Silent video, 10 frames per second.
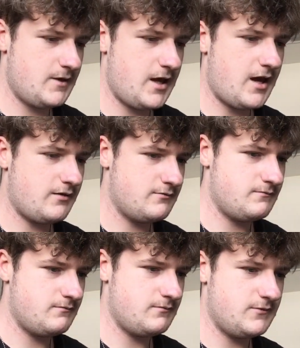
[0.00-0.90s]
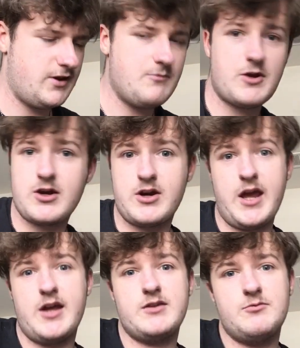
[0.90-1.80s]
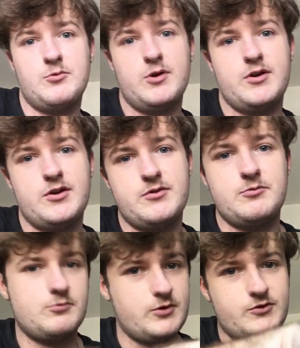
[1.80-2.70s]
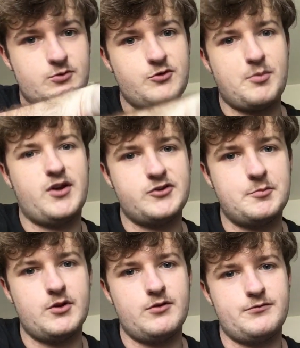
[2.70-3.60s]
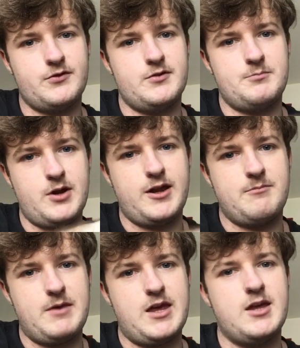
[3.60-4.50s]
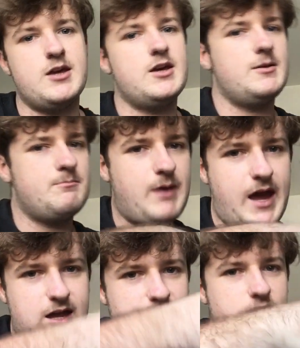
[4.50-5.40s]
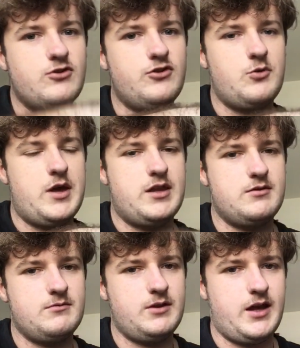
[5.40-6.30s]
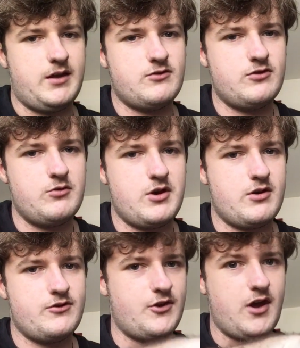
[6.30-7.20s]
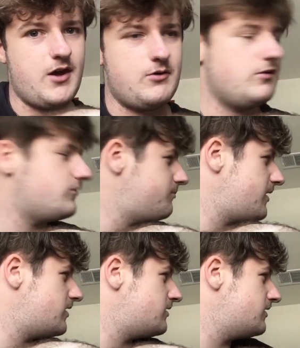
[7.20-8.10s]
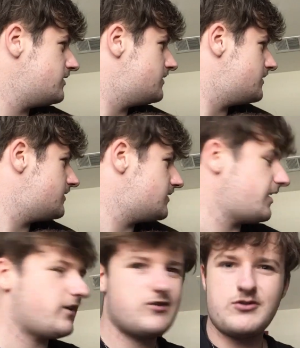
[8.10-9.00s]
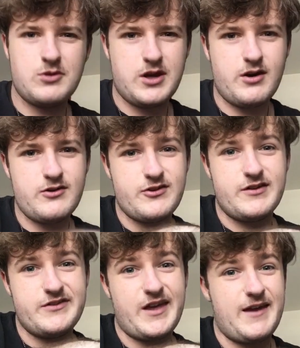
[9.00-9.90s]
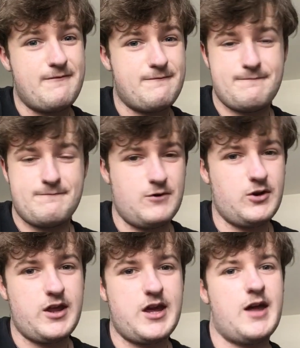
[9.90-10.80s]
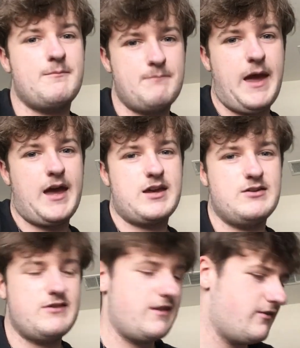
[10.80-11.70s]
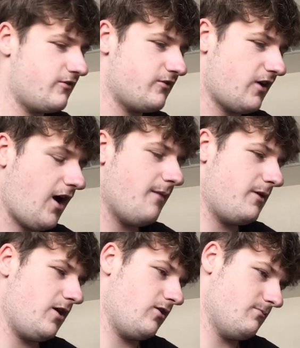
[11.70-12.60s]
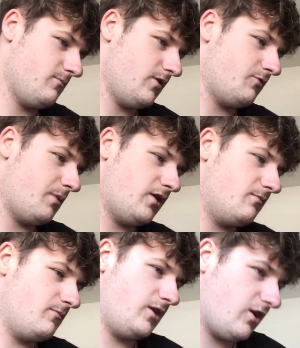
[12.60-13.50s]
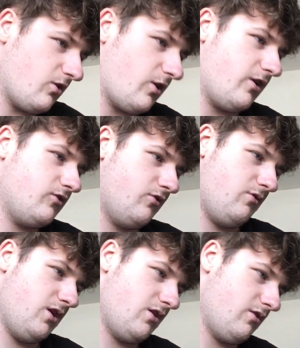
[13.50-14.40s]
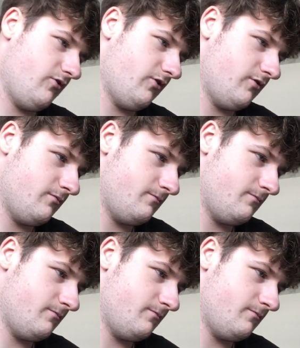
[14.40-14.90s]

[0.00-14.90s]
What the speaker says: Yeah, Deep Digger Dan was responsible for bringing me back into it like 2 years ago. It's been like 2 years since I've really gotten back into this hobby. It's been nearly 2 years.